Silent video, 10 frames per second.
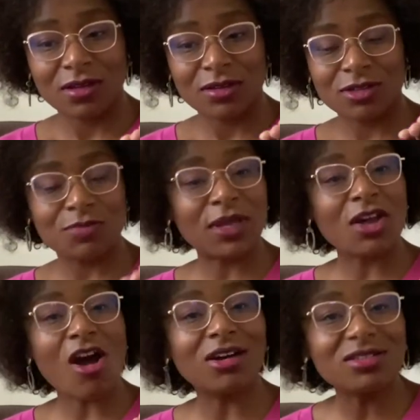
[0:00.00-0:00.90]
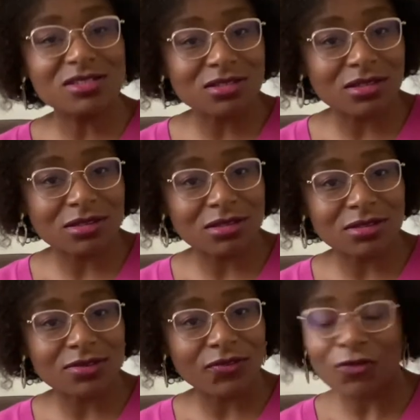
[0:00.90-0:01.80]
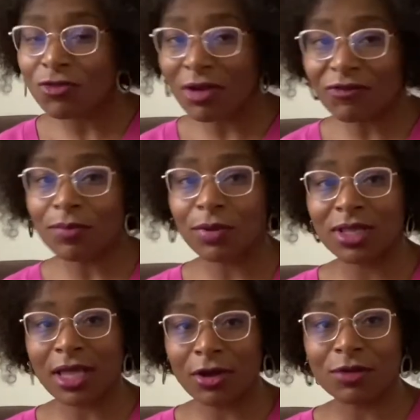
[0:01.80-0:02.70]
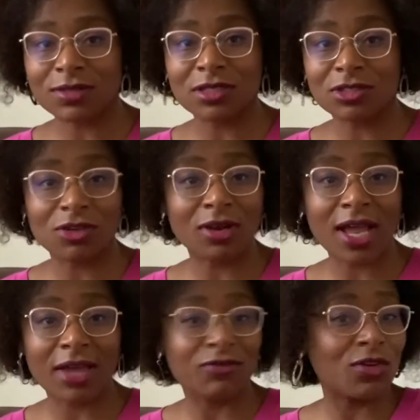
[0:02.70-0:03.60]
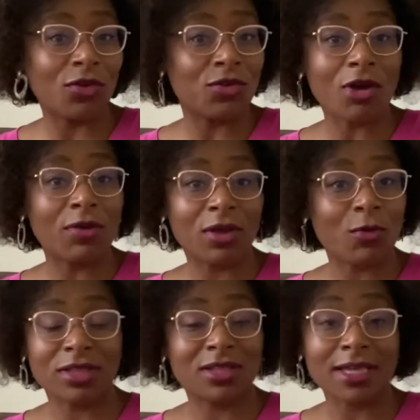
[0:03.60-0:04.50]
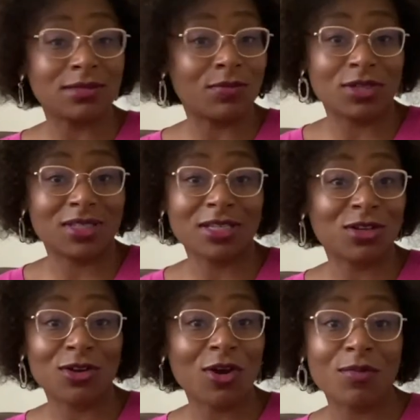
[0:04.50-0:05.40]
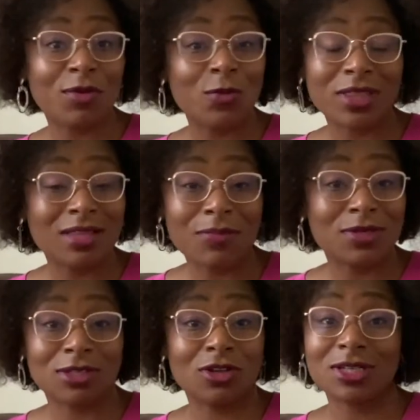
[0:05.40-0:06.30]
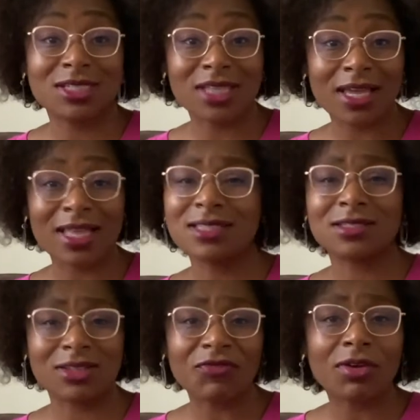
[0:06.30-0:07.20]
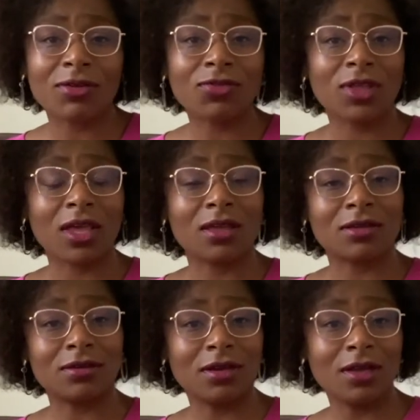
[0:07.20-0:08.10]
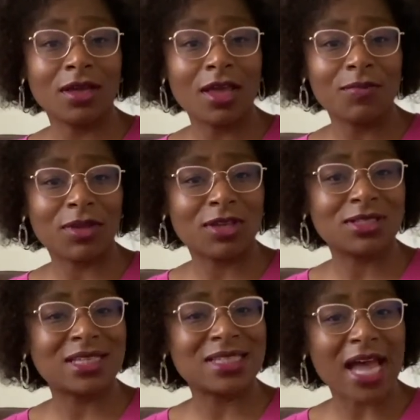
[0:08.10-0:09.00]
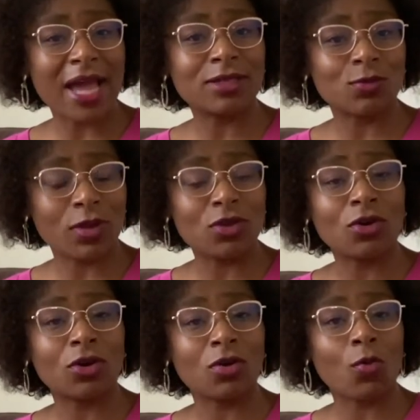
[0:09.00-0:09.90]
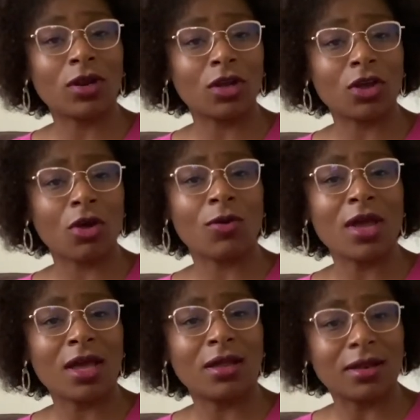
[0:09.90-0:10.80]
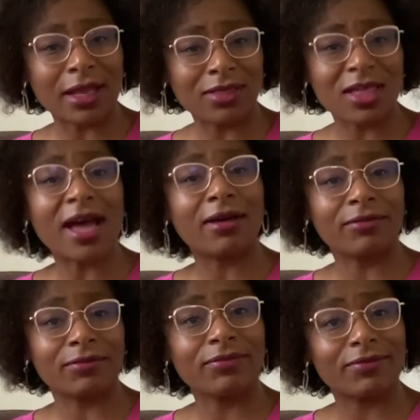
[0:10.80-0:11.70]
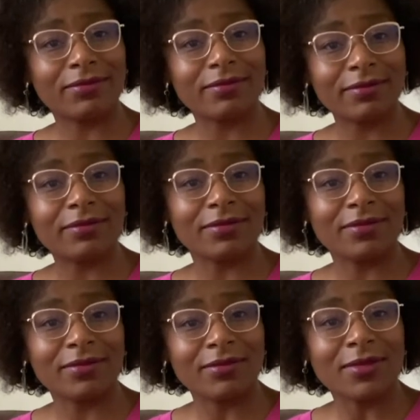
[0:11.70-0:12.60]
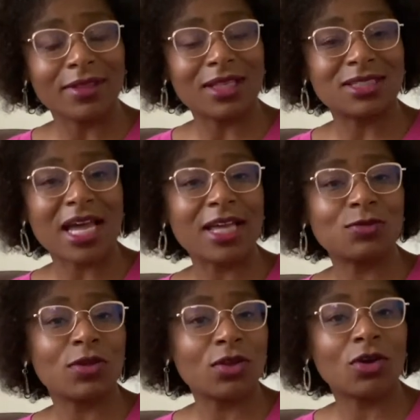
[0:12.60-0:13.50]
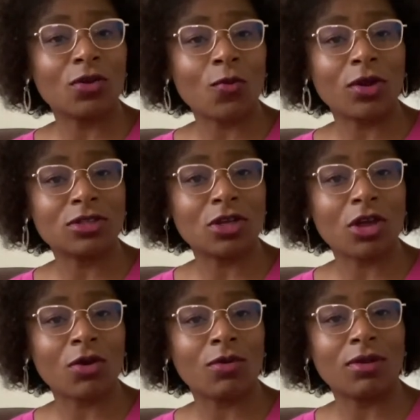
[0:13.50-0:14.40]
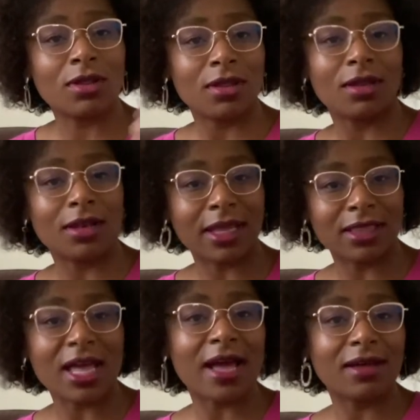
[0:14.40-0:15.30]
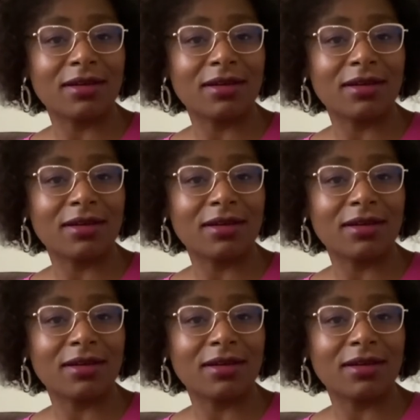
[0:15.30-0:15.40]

to be constant for everybody that comes into your life, not knowing whether that's the person that's going to come or whether that person's going to stay, that's a difficult thing. Because there are times when you're going to want to go like that. There are times when you're going to want to go like that.